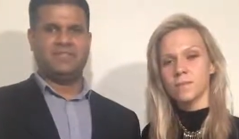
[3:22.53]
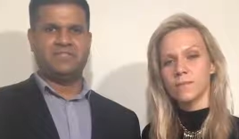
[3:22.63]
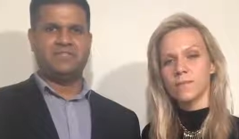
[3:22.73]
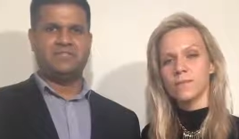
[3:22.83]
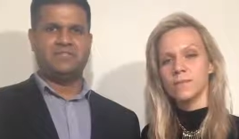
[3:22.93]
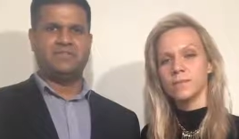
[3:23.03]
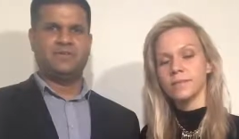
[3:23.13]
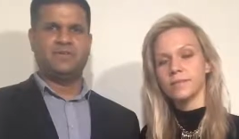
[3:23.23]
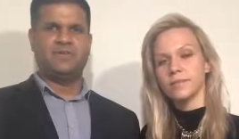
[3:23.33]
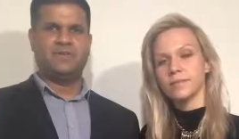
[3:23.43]
Speaker 1: best interest to
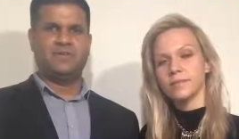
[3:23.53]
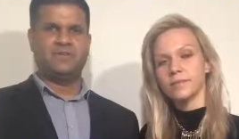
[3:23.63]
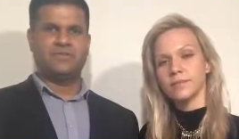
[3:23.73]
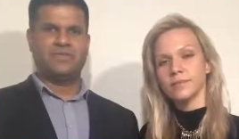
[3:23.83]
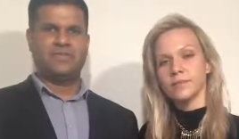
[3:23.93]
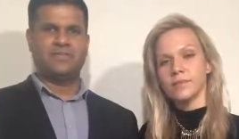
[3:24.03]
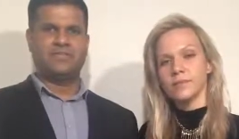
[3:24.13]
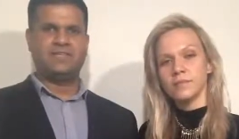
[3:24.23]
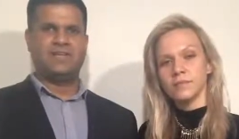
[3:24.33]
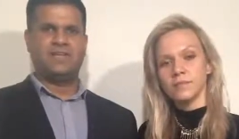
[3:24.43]
go to one of those
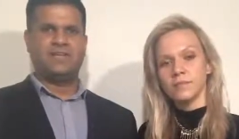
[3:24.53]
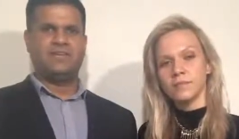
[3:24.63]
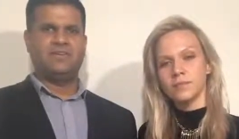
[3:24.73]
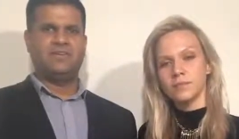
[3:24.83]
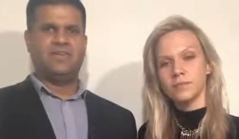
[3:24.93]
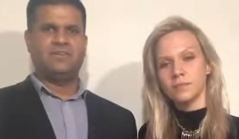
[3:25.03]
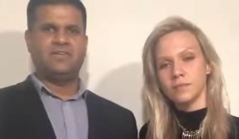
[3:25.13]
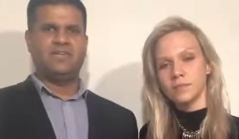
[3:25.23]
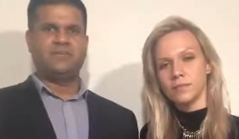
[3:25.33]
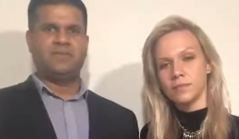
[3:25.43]
things. You know, they don't
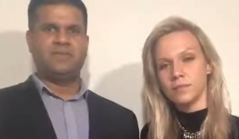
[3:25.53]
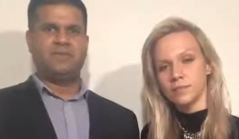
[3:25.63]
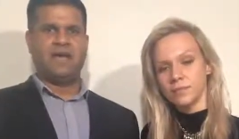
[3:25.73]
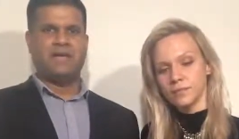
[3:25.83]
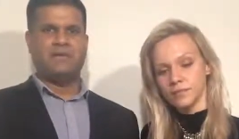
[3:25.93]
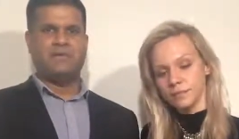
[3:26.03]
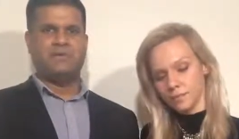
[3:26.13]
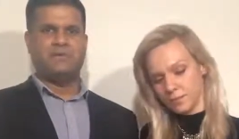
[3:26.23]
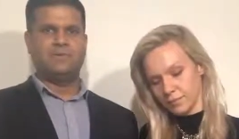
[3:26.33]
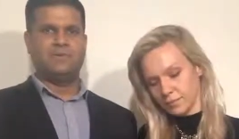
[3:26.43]
tell you about the buy and
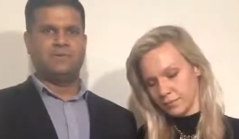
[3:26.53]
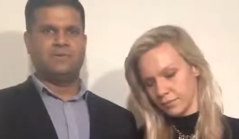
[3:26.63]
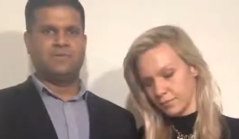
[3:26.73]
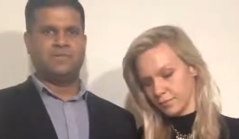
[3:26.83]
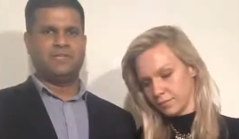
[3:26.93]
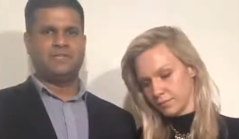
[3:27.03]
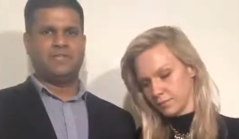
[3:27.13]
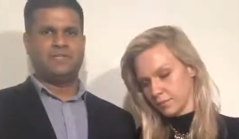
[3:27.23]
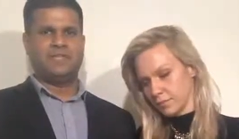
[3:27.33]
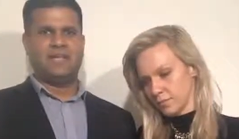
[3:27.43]
hold, and trust me,
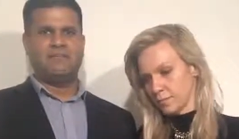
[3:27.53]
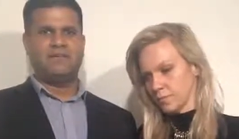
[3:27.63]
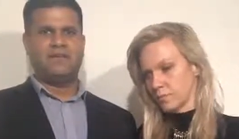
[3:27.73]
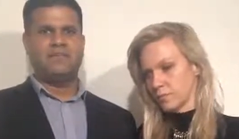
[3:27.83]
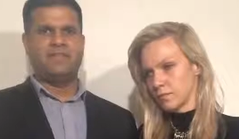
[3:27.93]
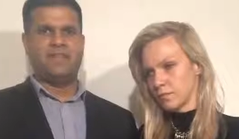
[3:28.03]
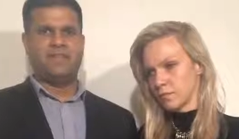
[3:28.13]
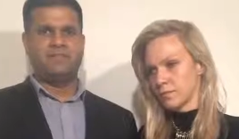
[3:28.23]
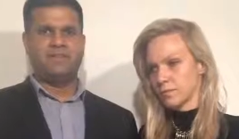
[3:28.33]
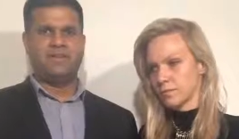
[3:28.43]
that's a lot better than
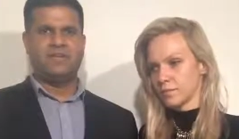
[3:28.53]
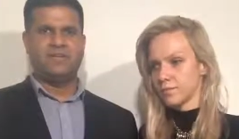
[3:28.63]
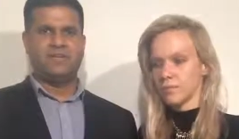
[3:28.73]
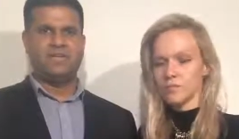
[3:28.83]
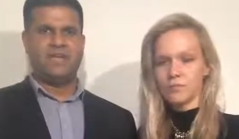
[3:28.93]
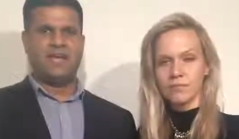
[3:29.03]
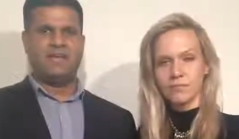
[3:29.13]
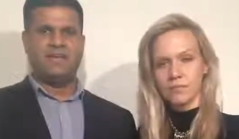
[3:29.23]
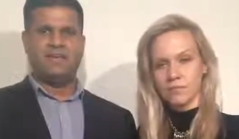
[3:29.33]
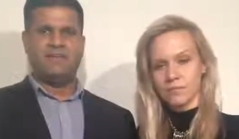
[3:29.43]
any money you're going to
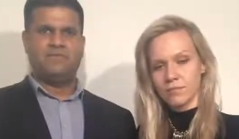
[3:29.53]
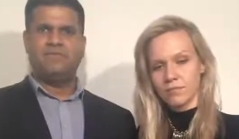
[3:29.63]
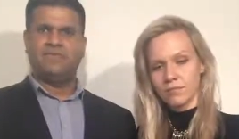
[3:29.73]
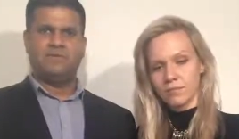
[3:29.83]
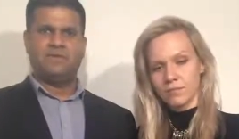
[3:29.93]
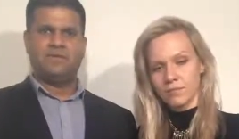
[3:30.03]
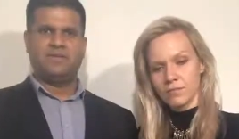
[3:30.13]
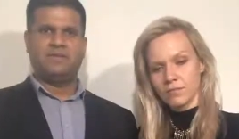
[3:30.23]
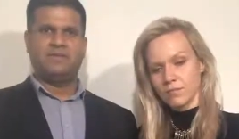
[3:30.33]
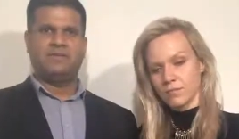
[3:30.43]
get
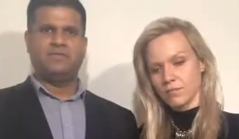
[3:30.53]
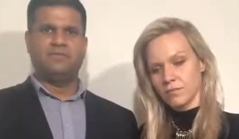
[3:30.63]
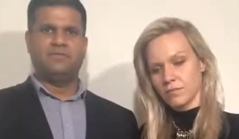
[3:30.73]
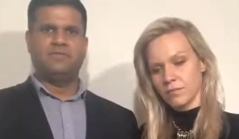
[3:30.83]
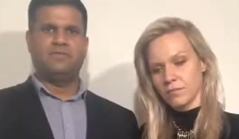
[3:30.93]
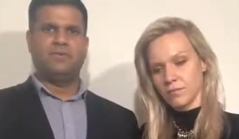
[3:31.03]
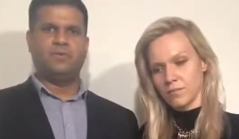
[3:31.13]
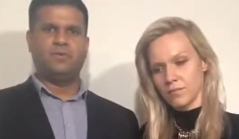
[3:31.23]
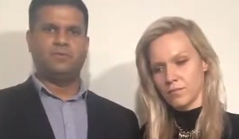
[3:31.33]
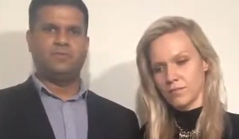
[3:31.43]
flipping. You know, if you
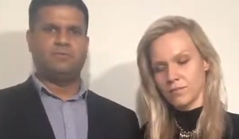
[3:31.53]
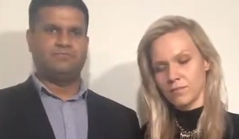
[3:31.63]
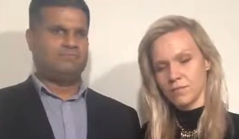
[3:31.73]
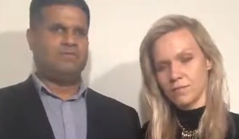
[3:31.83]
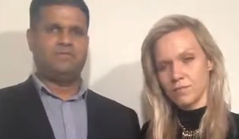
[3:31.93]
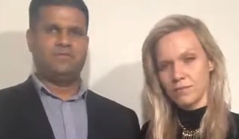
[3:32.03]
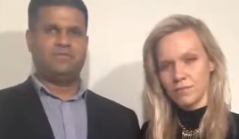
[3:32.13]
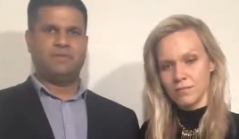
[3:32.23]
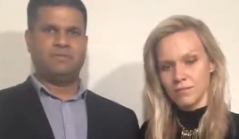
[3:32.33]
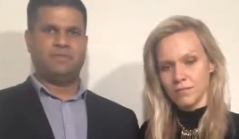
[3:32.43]
hold
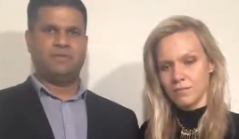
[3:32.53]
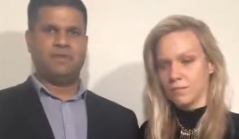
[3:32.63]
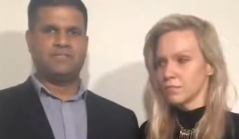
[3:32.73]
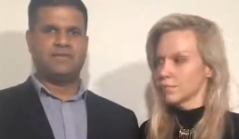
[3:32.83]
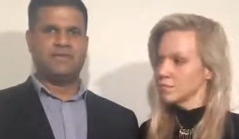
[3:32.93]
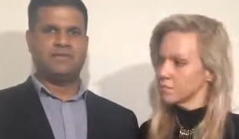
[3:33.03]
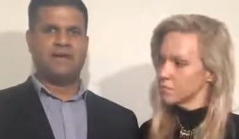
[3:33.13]
something for X amount of